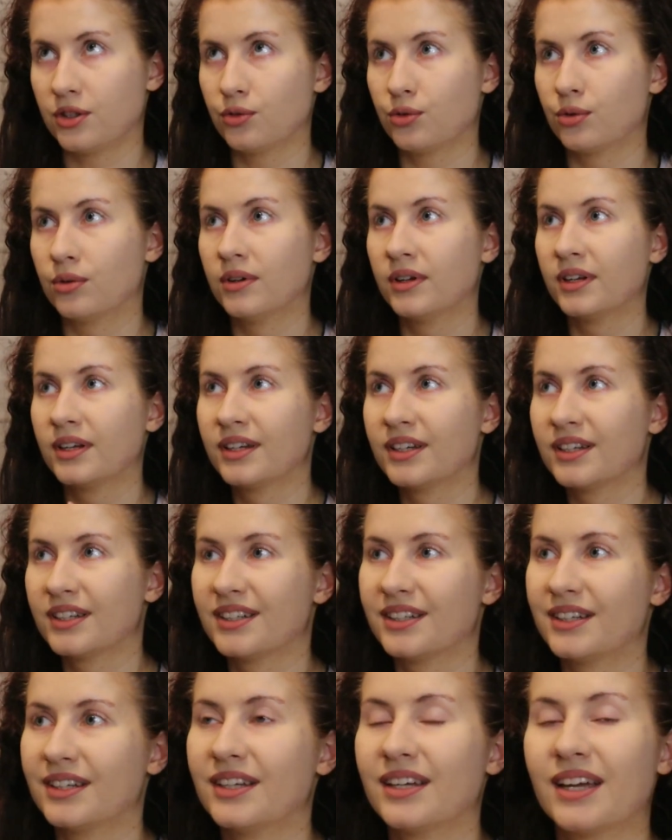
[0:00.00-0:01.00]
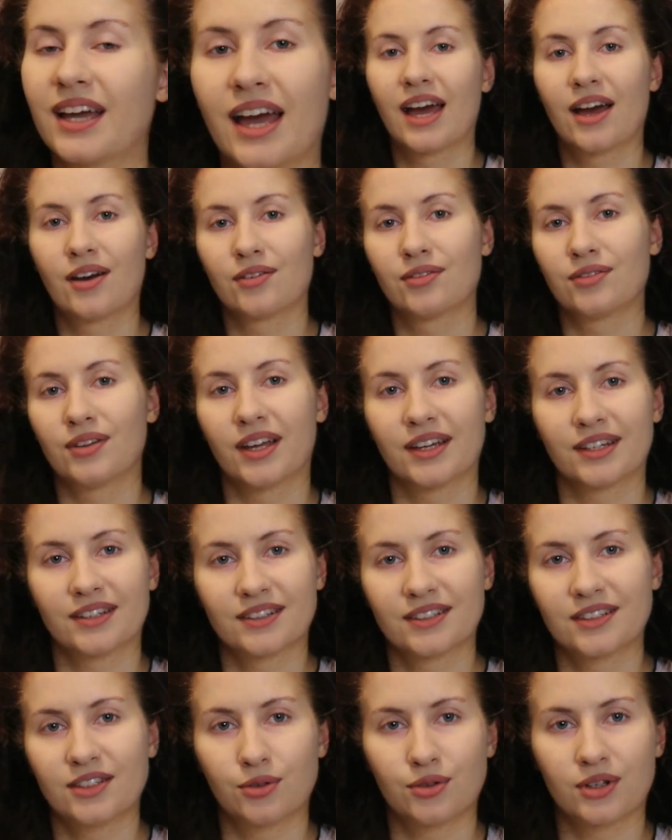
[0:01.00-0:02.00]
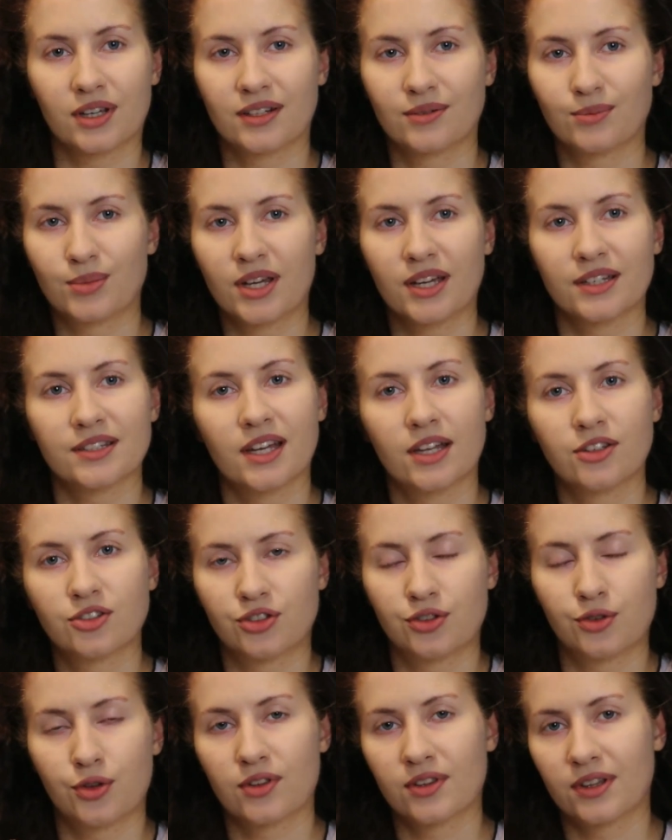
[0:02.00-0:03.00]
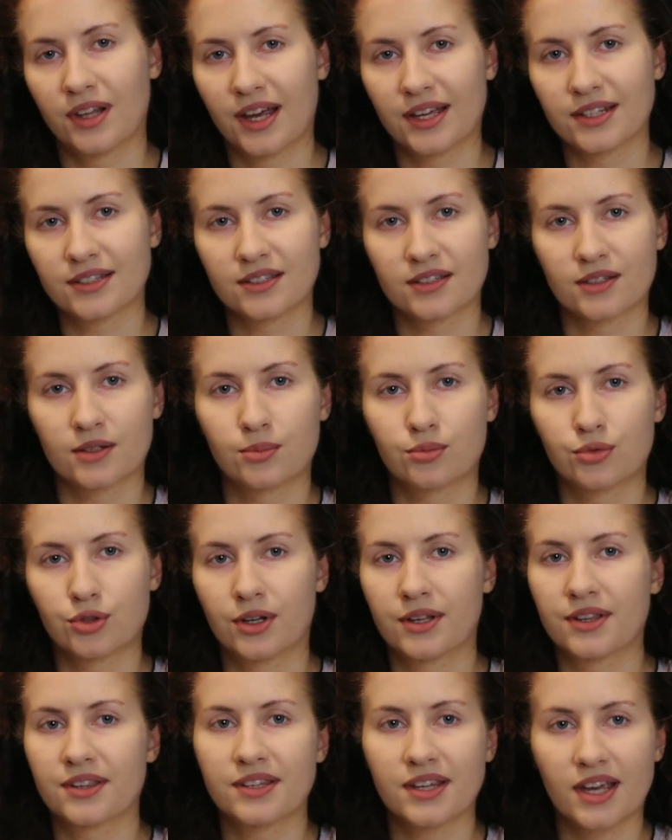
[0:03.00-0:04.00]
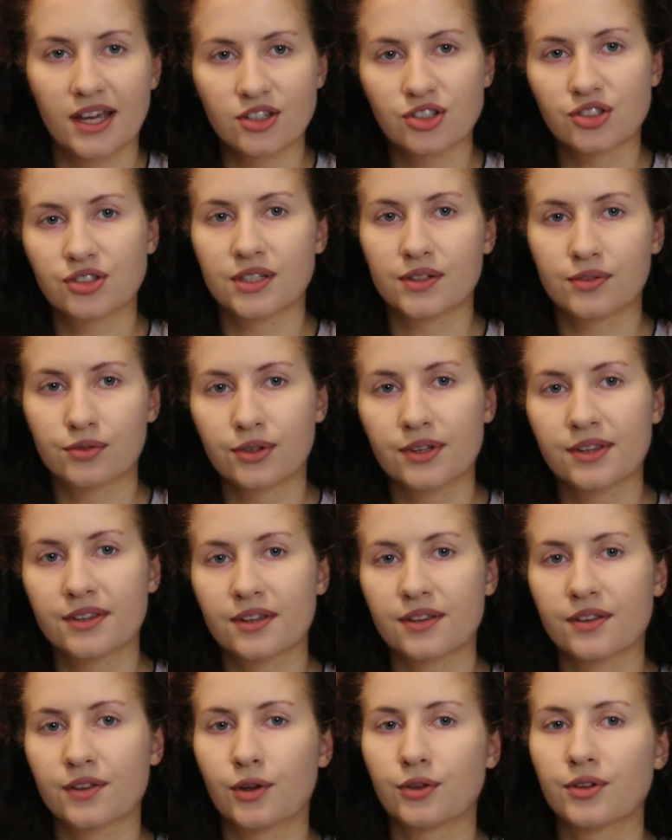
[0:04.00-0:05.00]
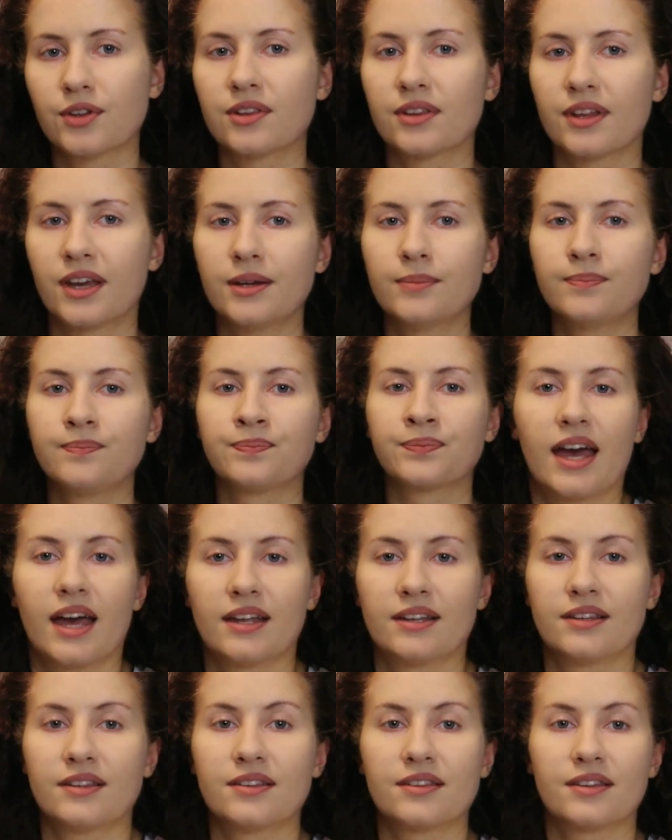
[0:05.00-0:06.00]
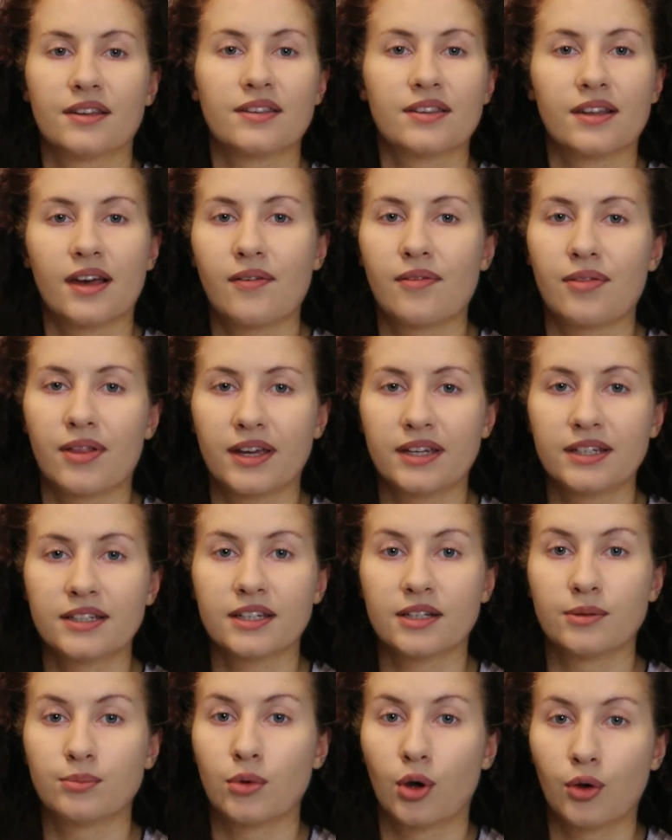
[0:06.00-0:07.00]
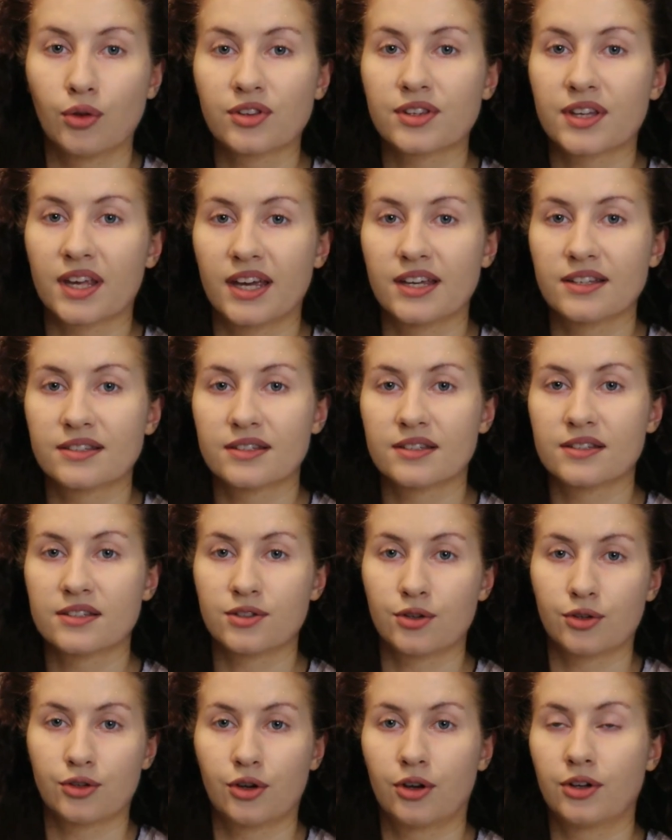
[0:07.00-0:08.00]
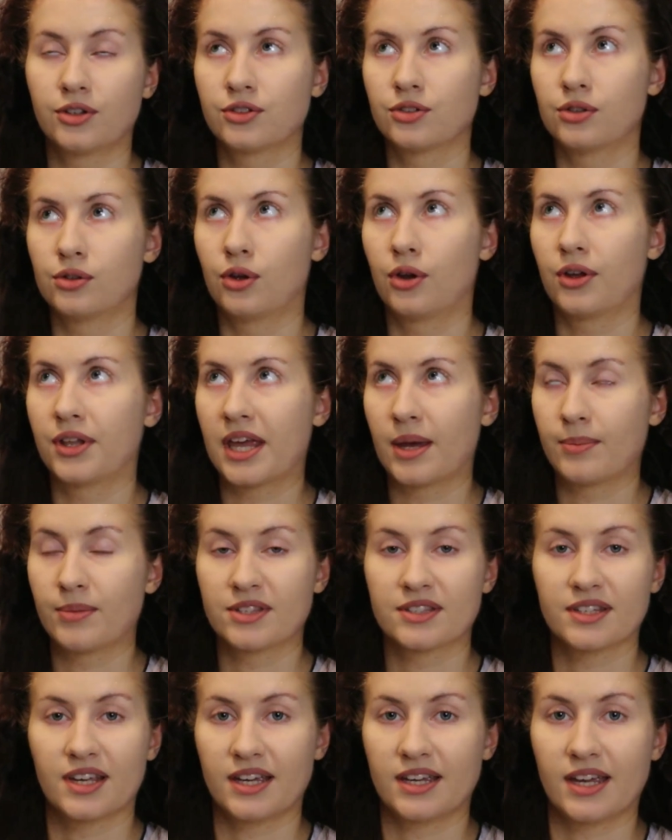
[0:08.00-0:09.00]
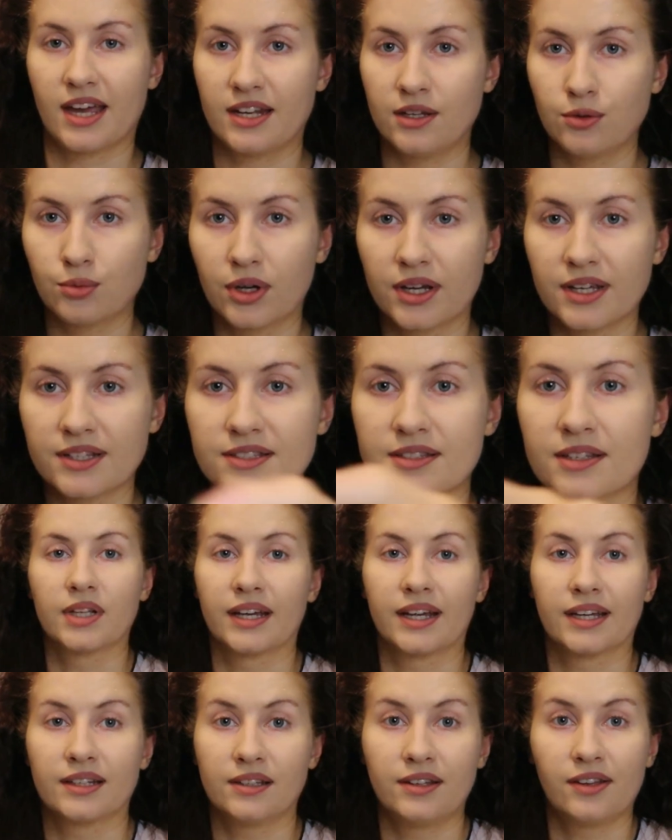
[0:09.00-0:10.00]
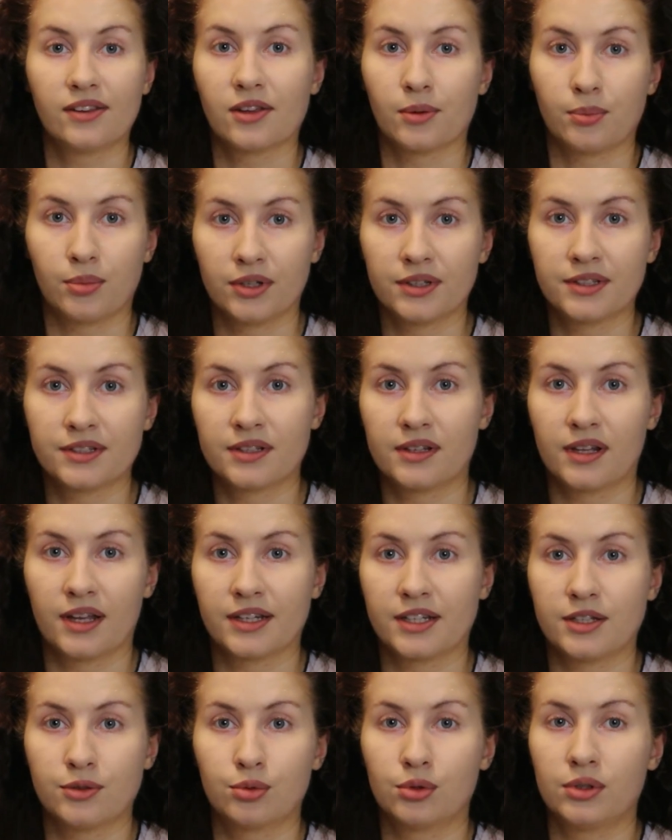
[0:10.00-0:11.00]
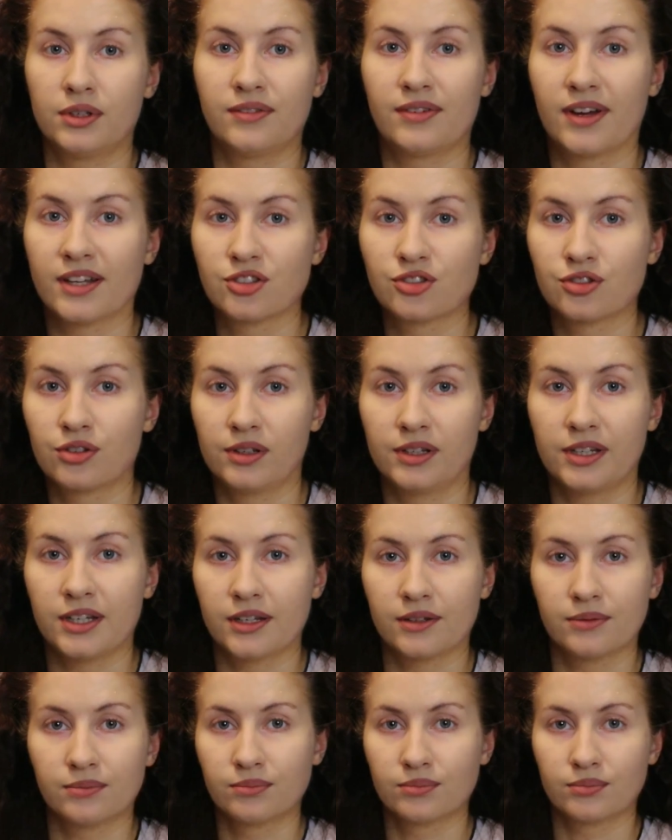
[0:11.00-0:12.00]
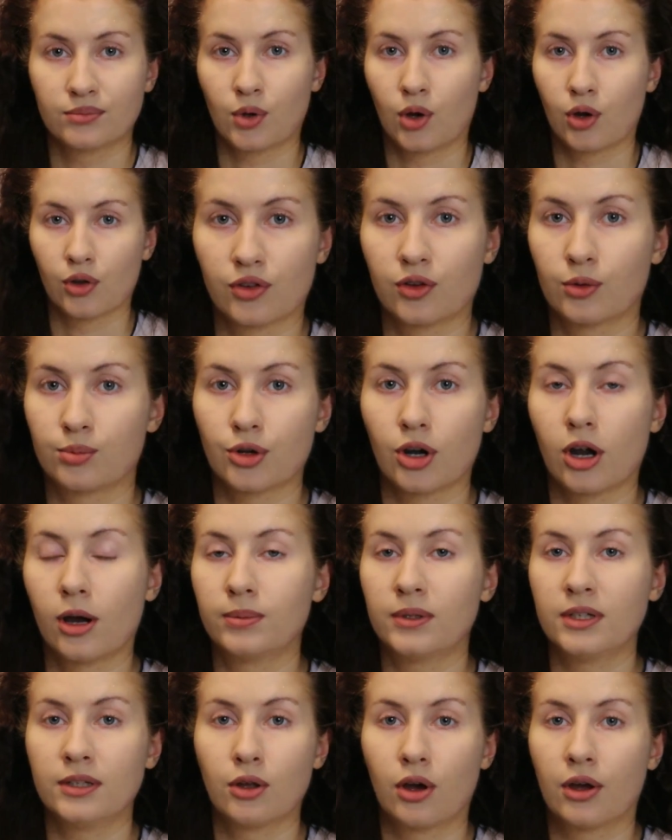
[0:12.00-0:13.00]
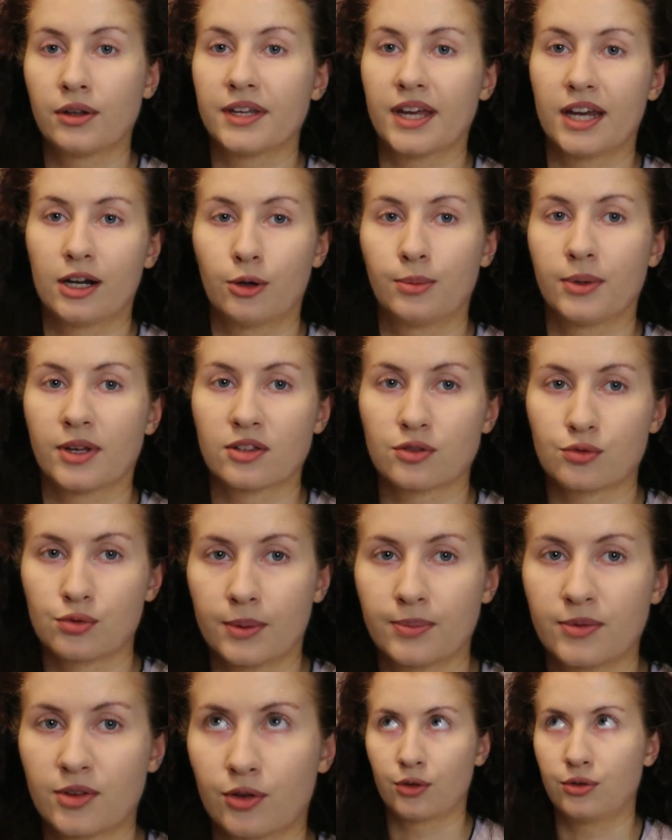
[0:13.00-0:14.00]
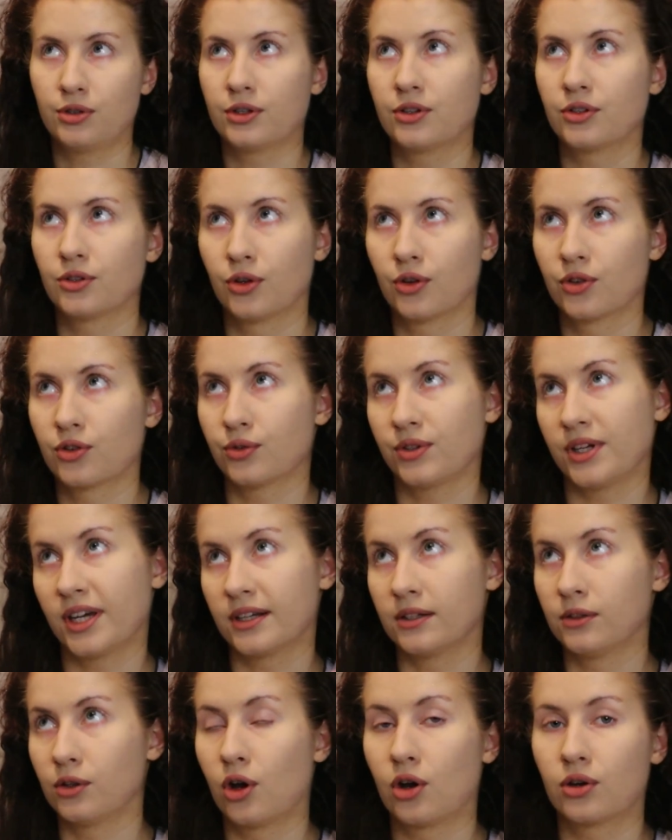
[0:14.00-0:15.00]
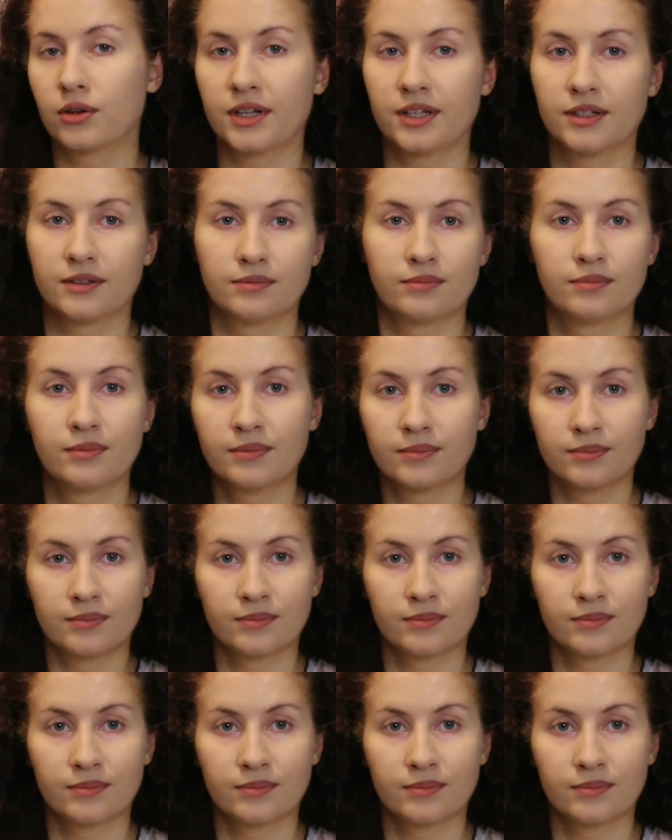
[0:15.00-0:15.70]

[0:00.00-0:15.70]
you have, like, you can pay attention to slight pronunciation differences, so to say. And since I think in most cases you're going to learn MSA anyways, like at least a bit, like you will eventually also probably learn the Arabic script, so you can also get along in